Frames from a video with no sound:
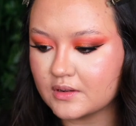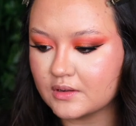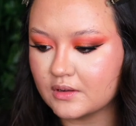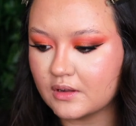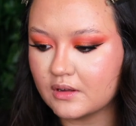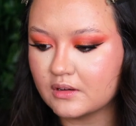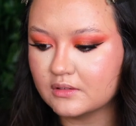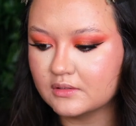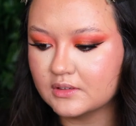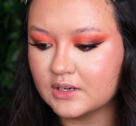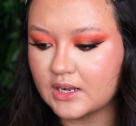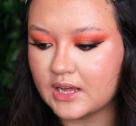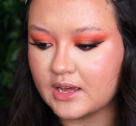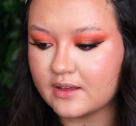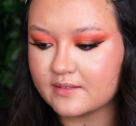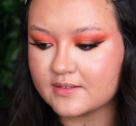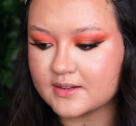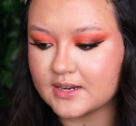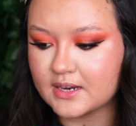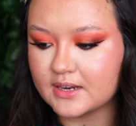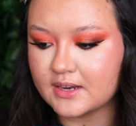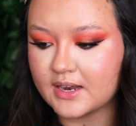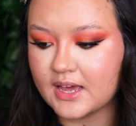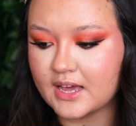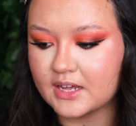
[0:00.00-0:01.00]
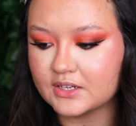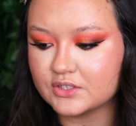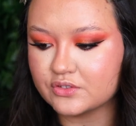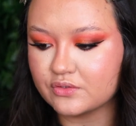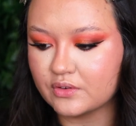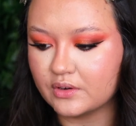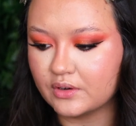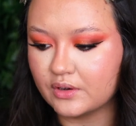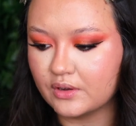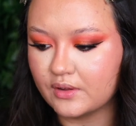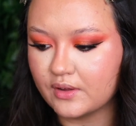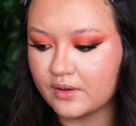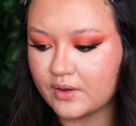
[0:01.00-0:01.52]
long-lasting natural
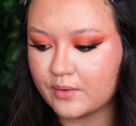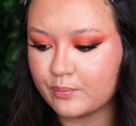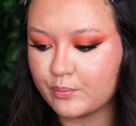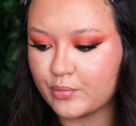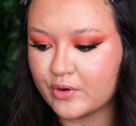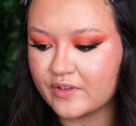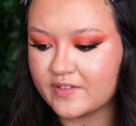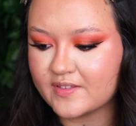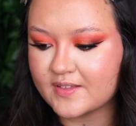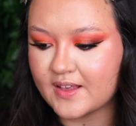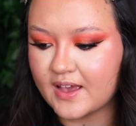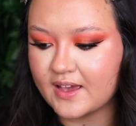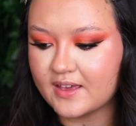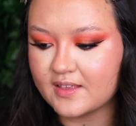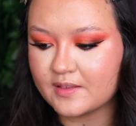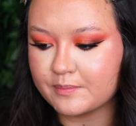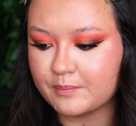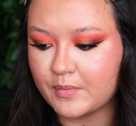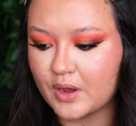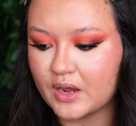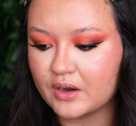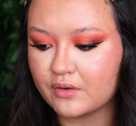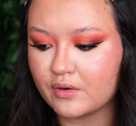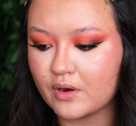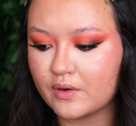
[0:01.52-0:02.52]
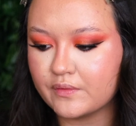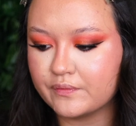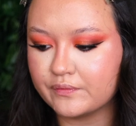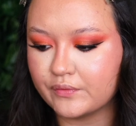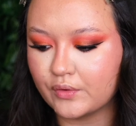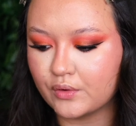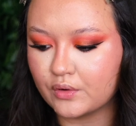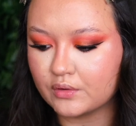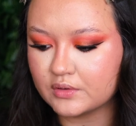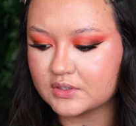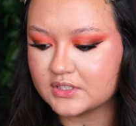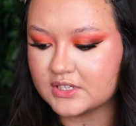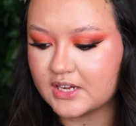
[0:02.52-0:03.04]
look, precise micro
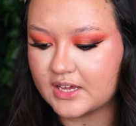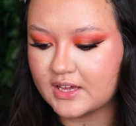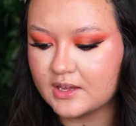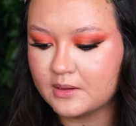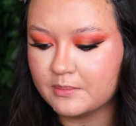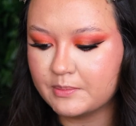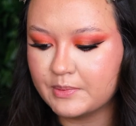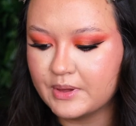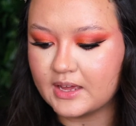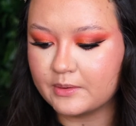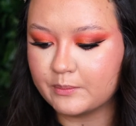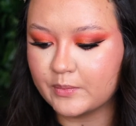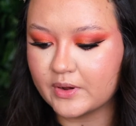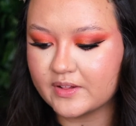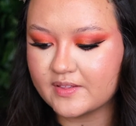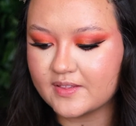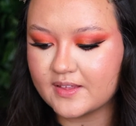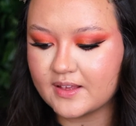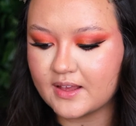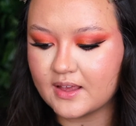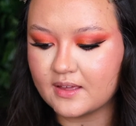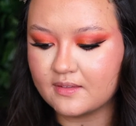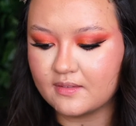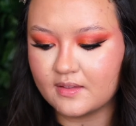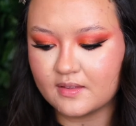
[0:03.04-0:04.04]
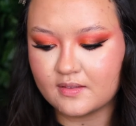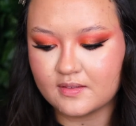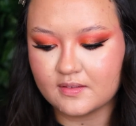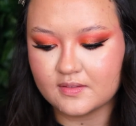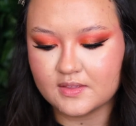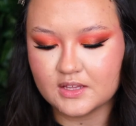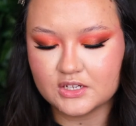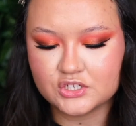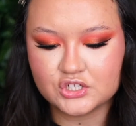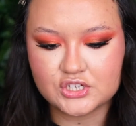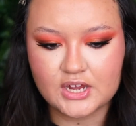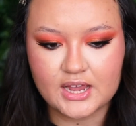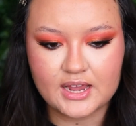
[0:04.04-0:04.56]
fork tip. And once again, this is
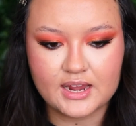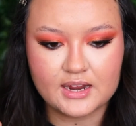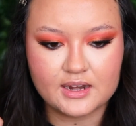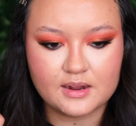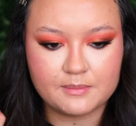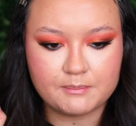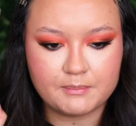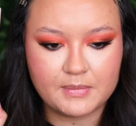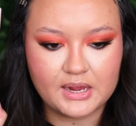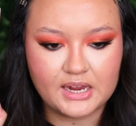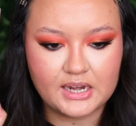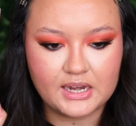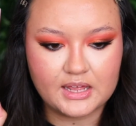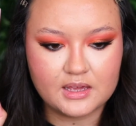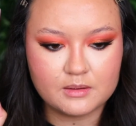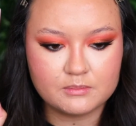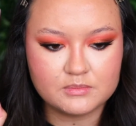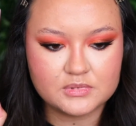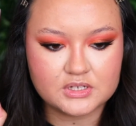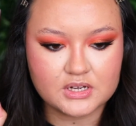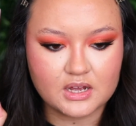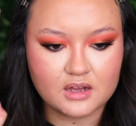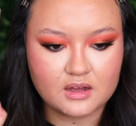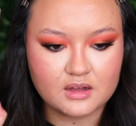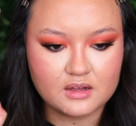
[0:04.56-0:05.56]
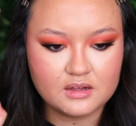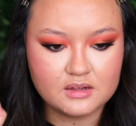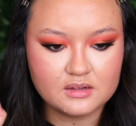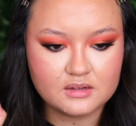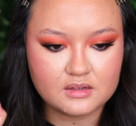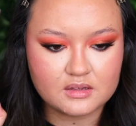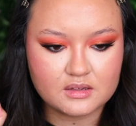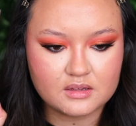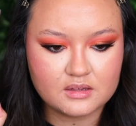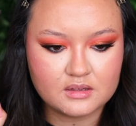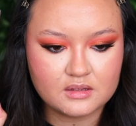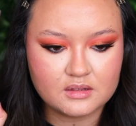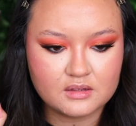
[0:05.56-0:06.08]
the shade Medium
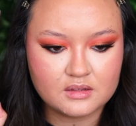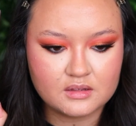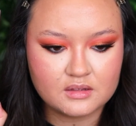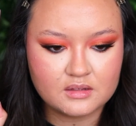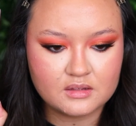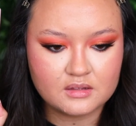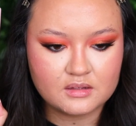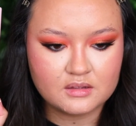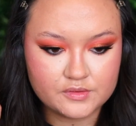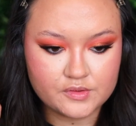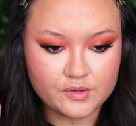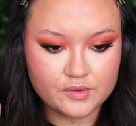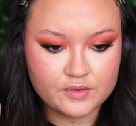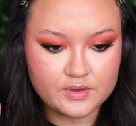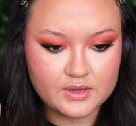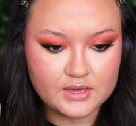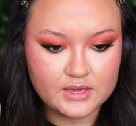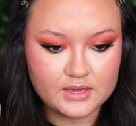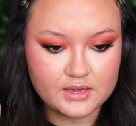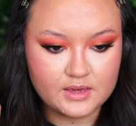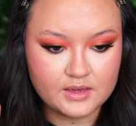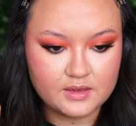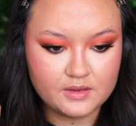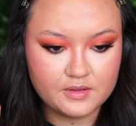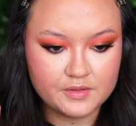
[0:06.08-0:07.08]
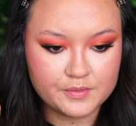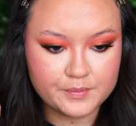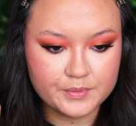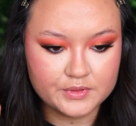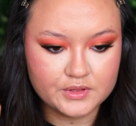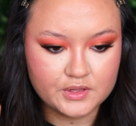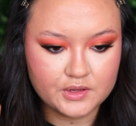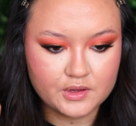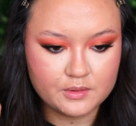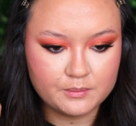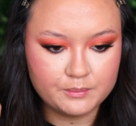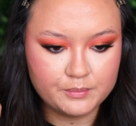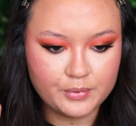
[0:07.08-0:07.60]
Dark. So here is what the
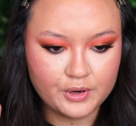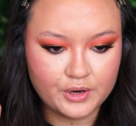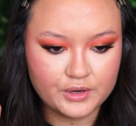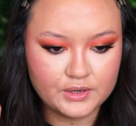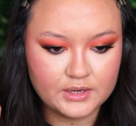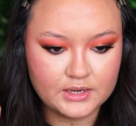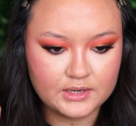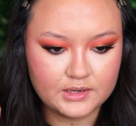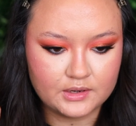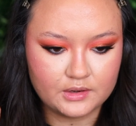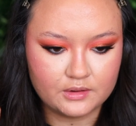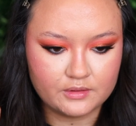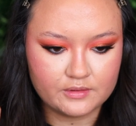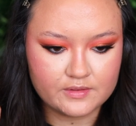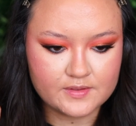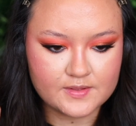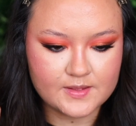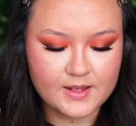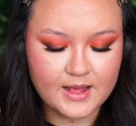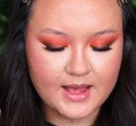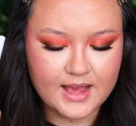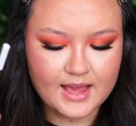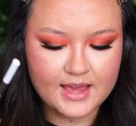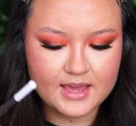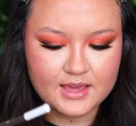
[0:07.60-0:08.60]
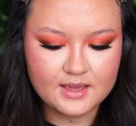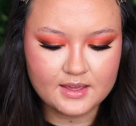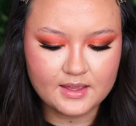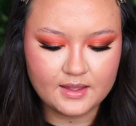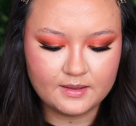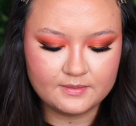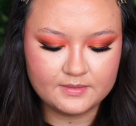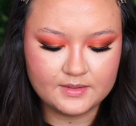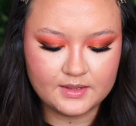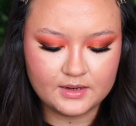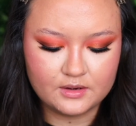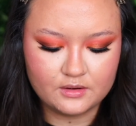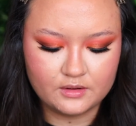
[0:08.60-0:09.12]
component looks like.
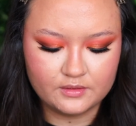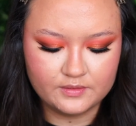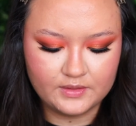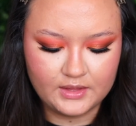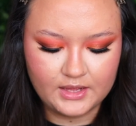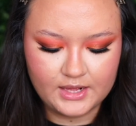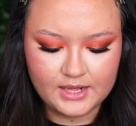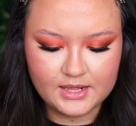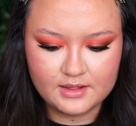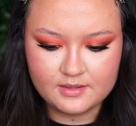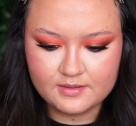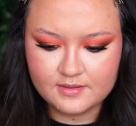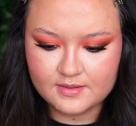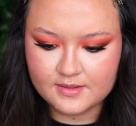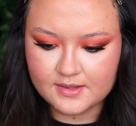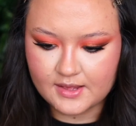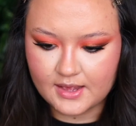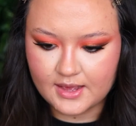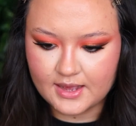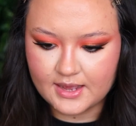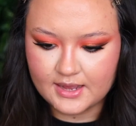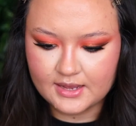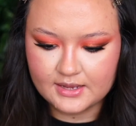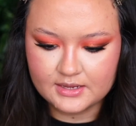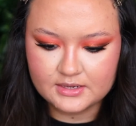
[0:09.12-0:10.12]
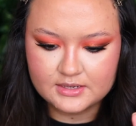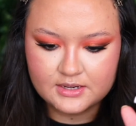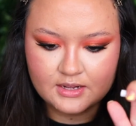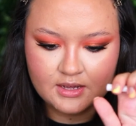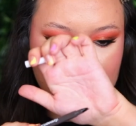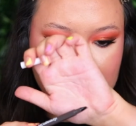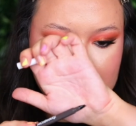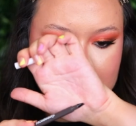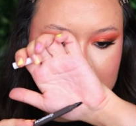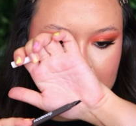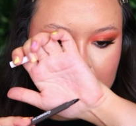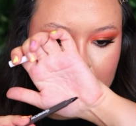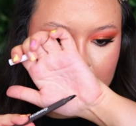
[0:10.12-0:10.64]
And then on the inside,
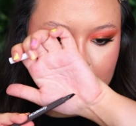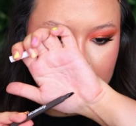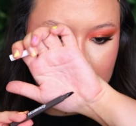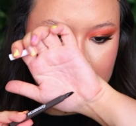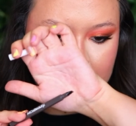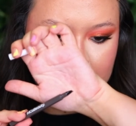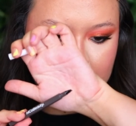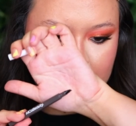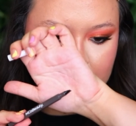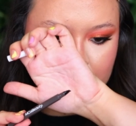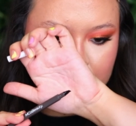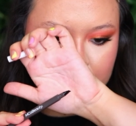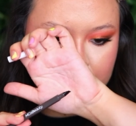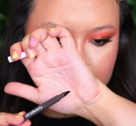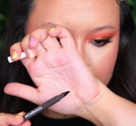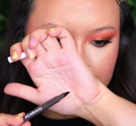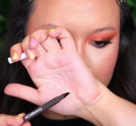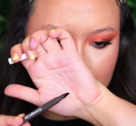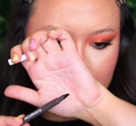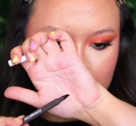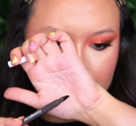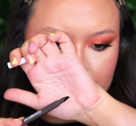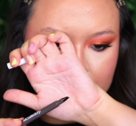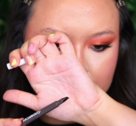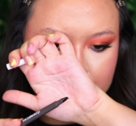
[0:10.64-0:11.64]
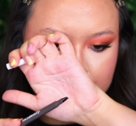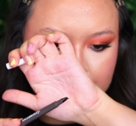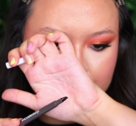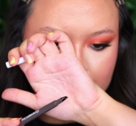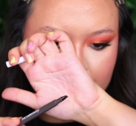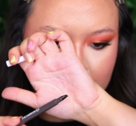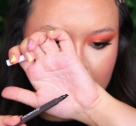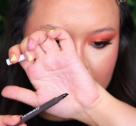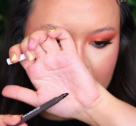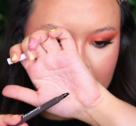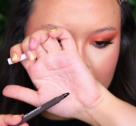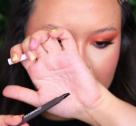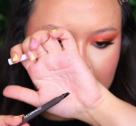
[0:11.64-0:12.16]
it's got a little fork
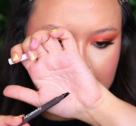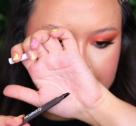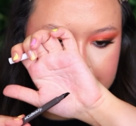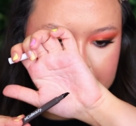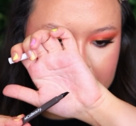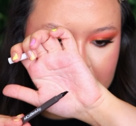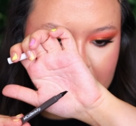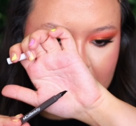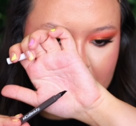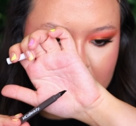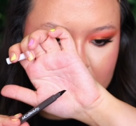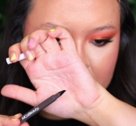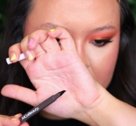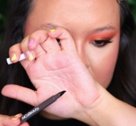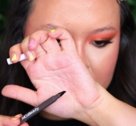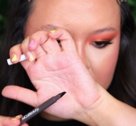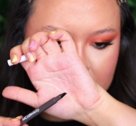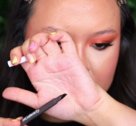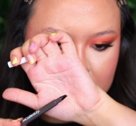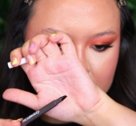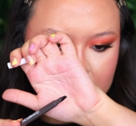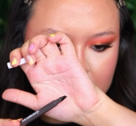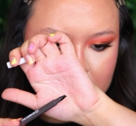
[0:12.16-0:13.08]
brow applicator.